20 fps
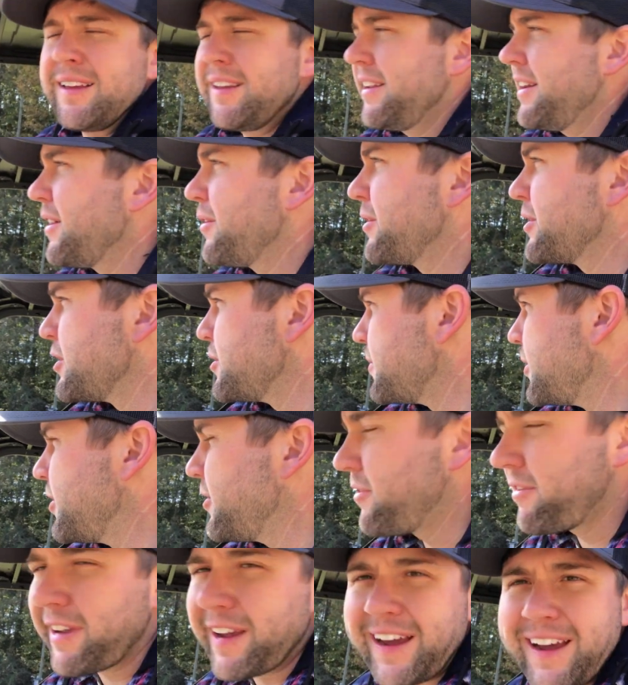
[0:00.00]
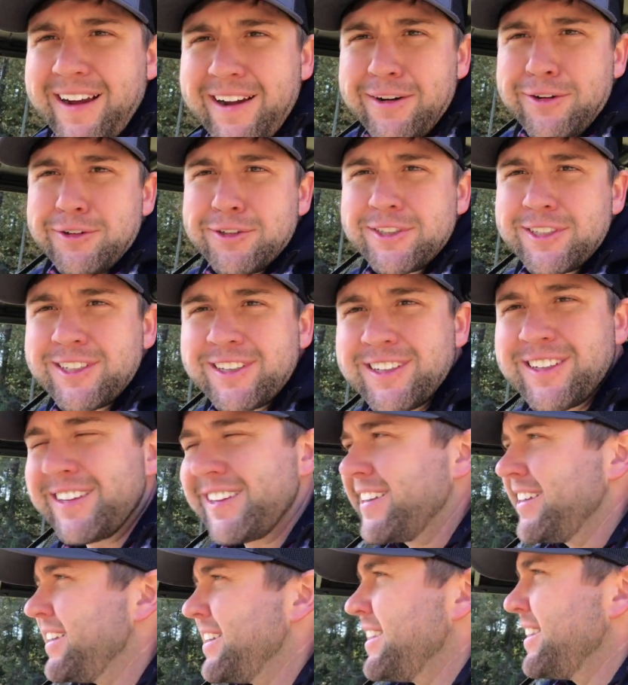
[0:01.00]
You know, when you move cows
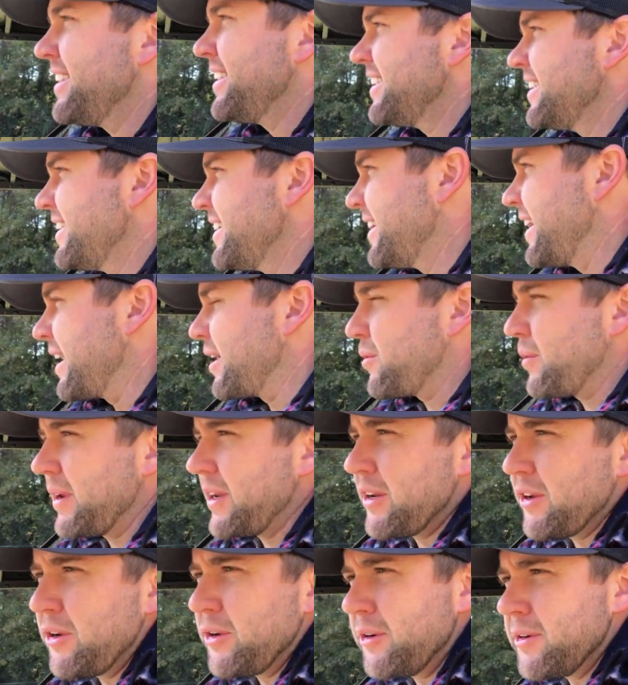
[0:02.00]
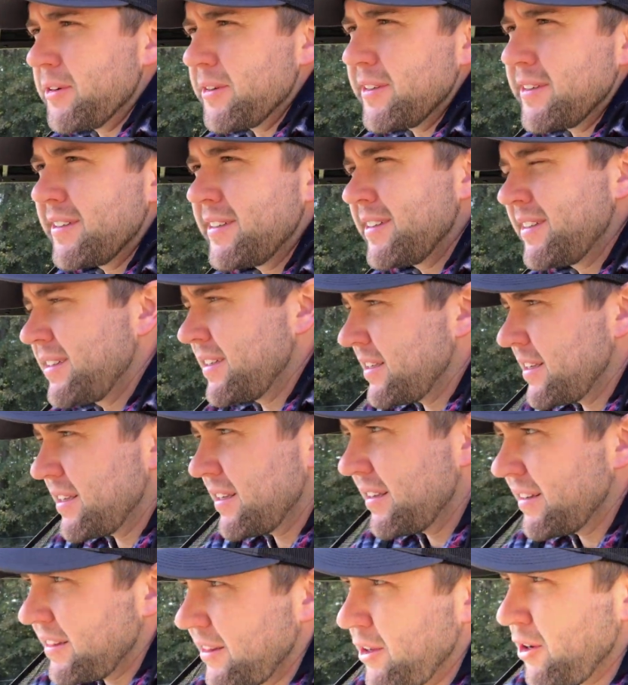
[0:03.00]
like we do,
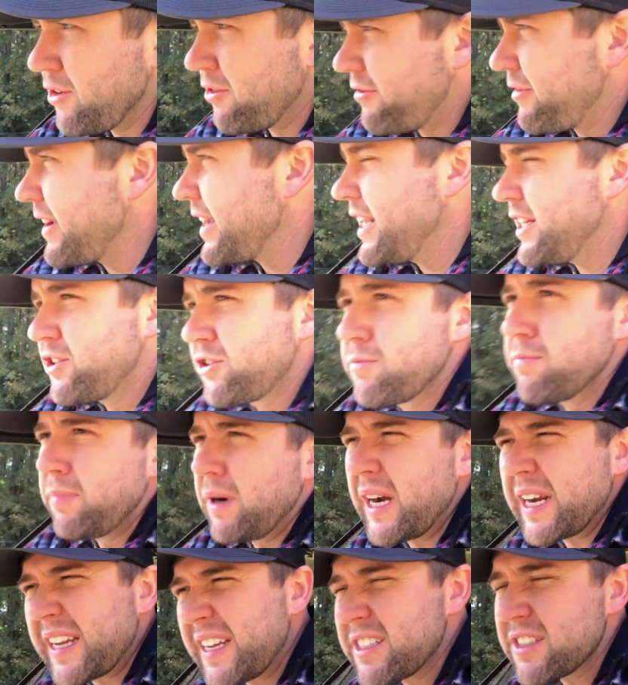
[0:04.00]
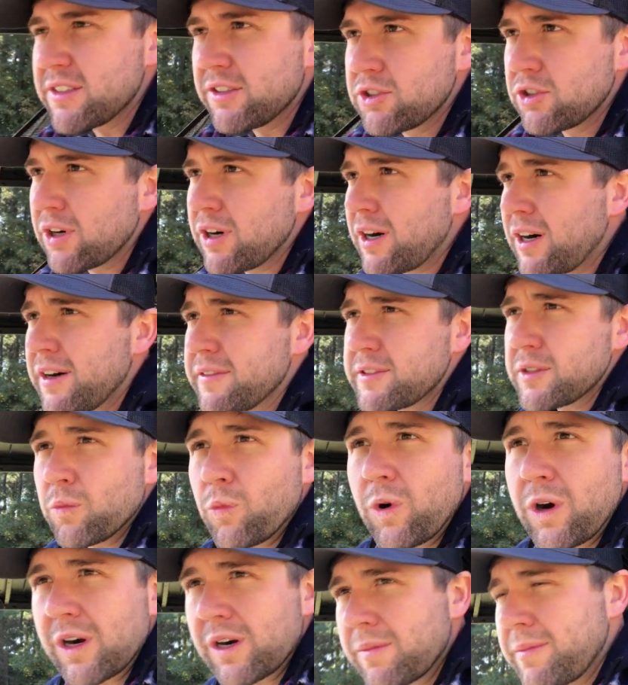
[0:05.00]
little feed buckets and troughs and
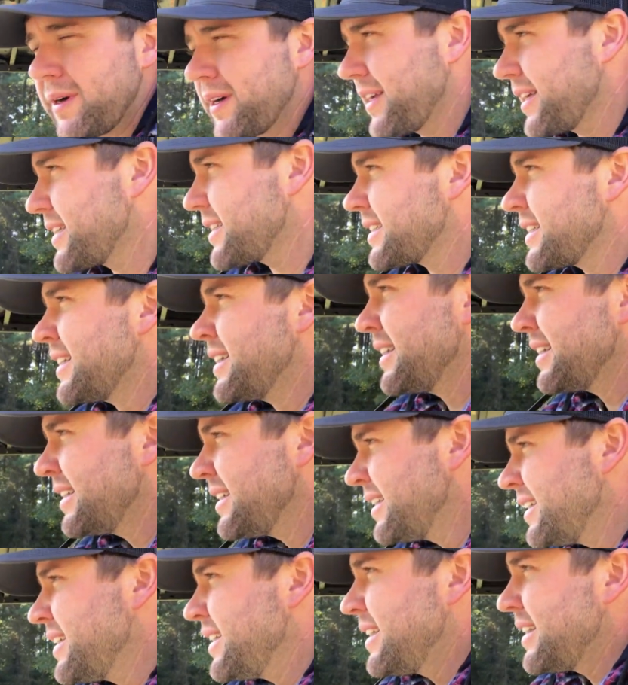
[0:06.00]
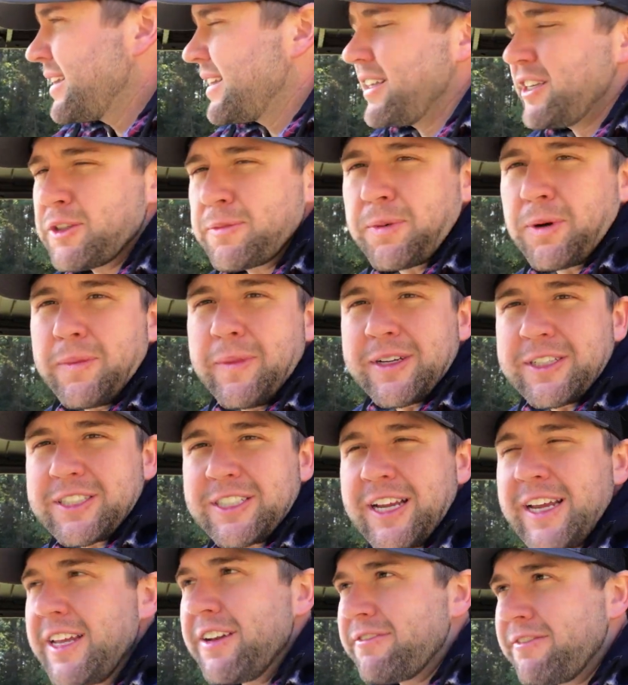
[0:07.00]
water buckets, they just pretty much
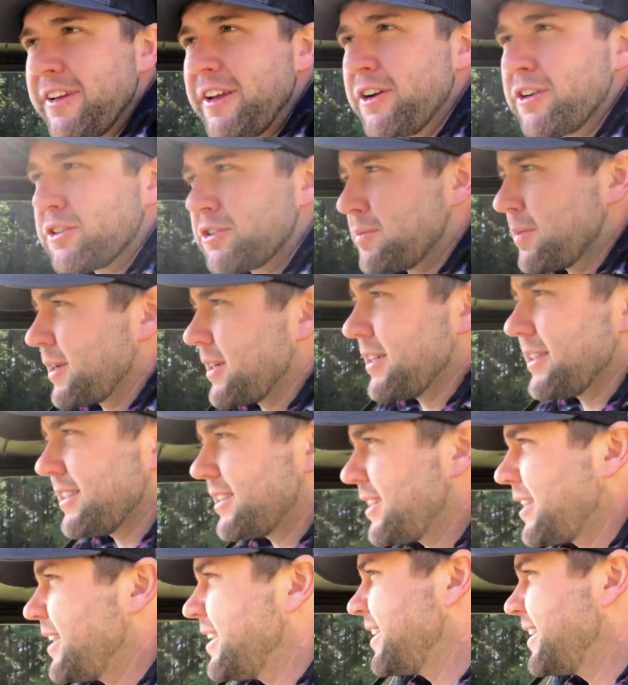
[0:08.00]
stay in fields because